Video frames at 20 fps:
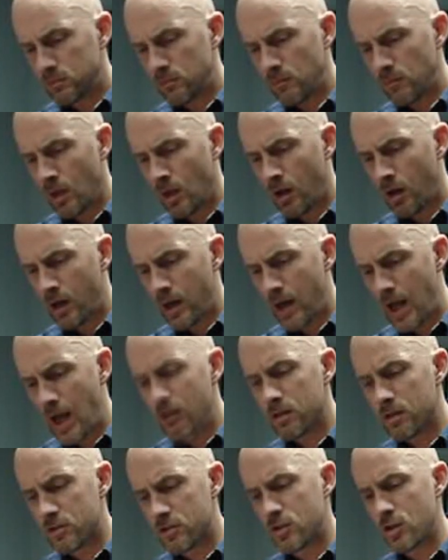An
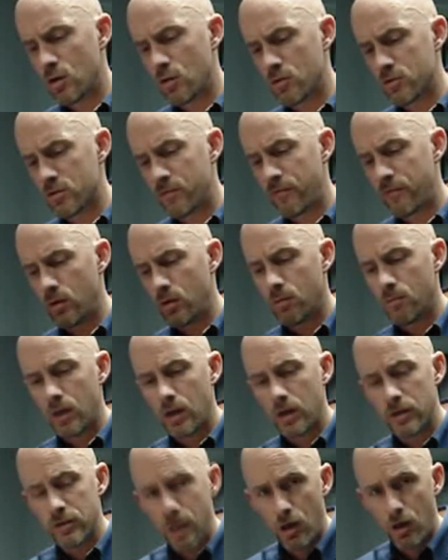Alex Jones film,
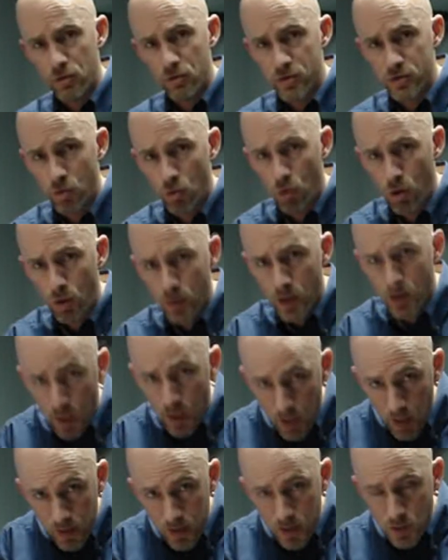Terror Storm.
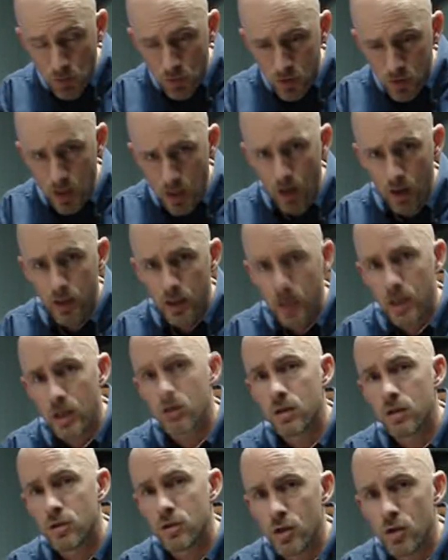This was done in
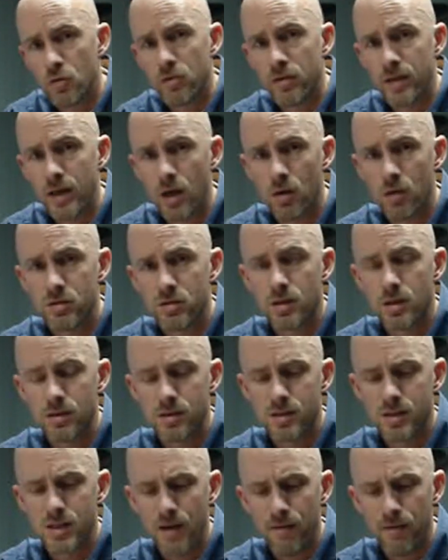
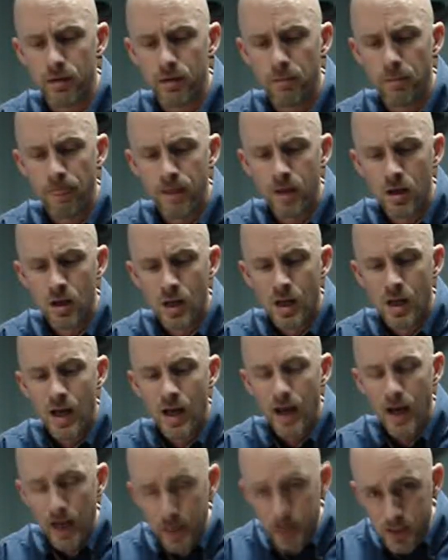2007.
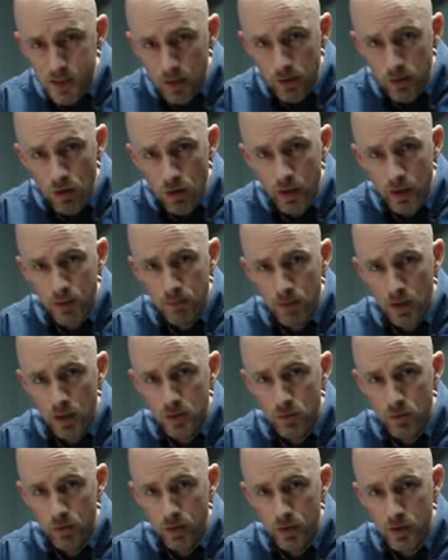Excellent
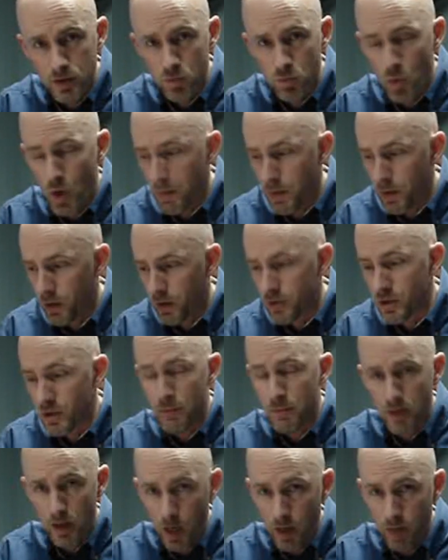documentary. It does a way better job
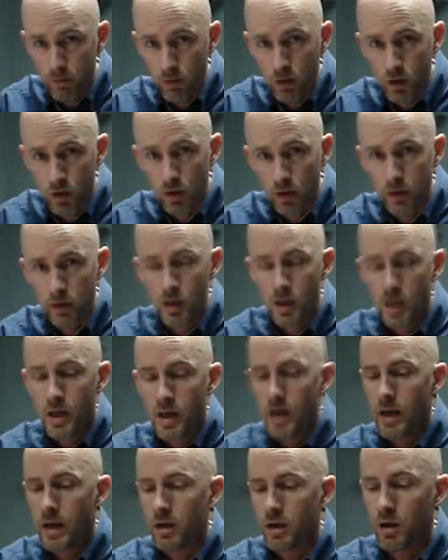than I ever could.
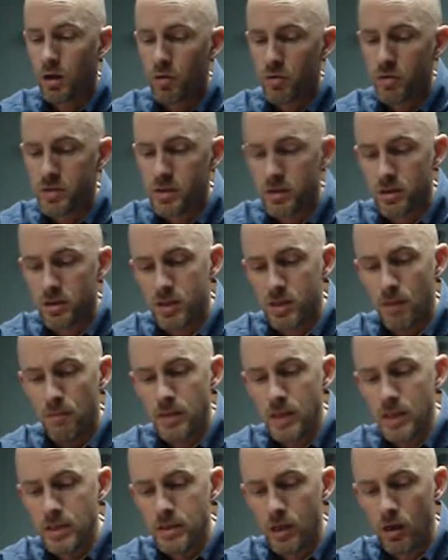And it goes into some
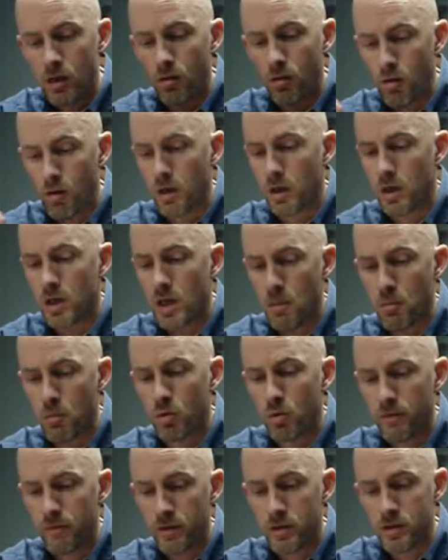detail on a number
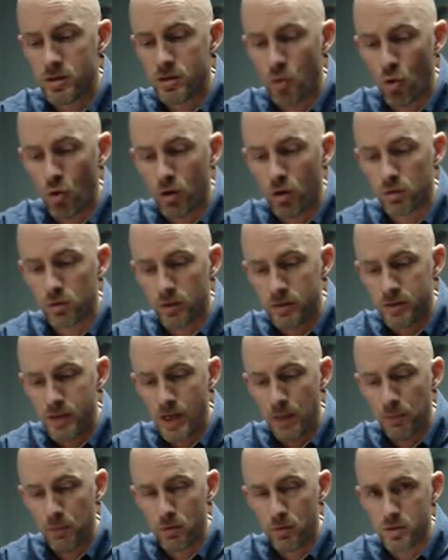of historical
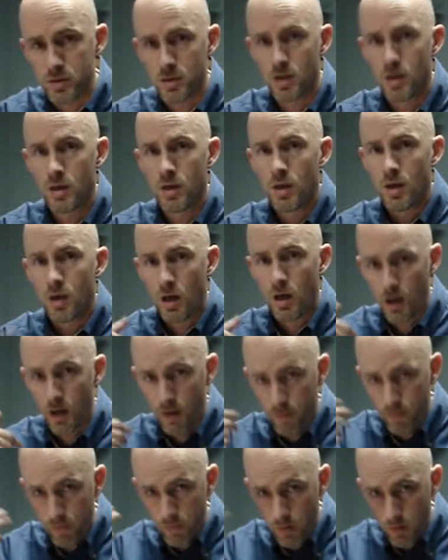examples,
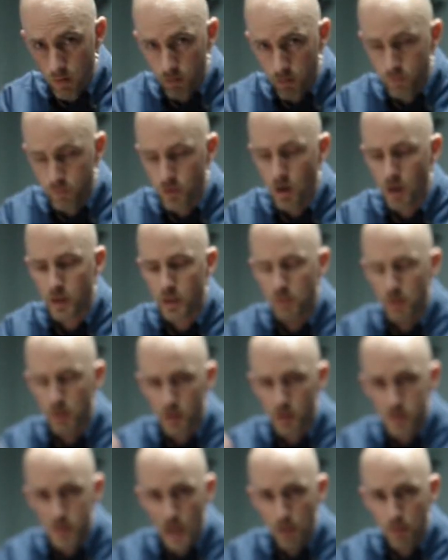of documented
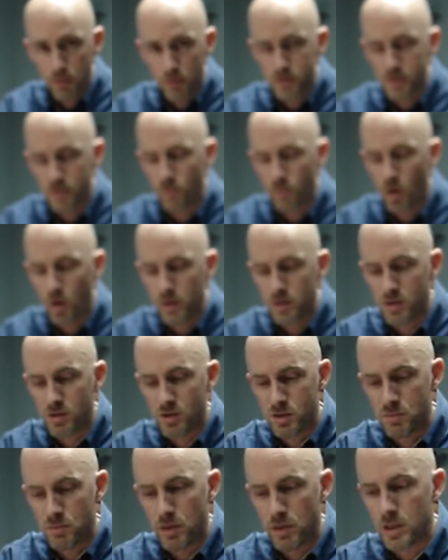examples of where this has
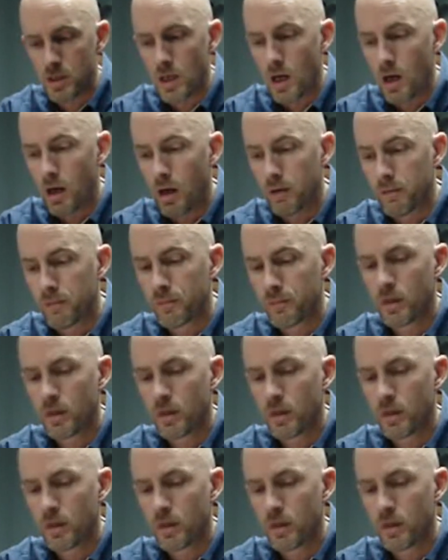been done,